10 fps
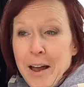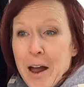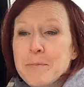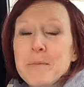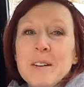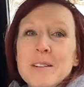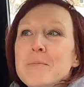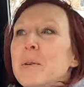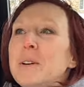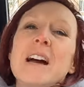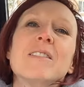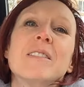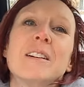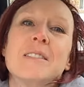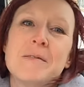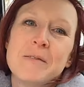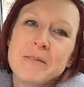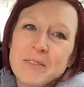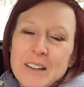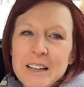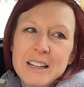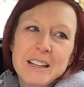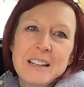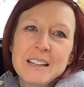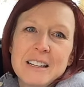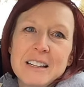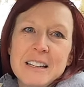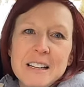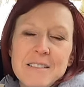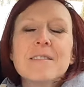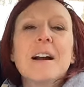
Yeah, it would be interesting to see if the air conditioner would blow it back that far.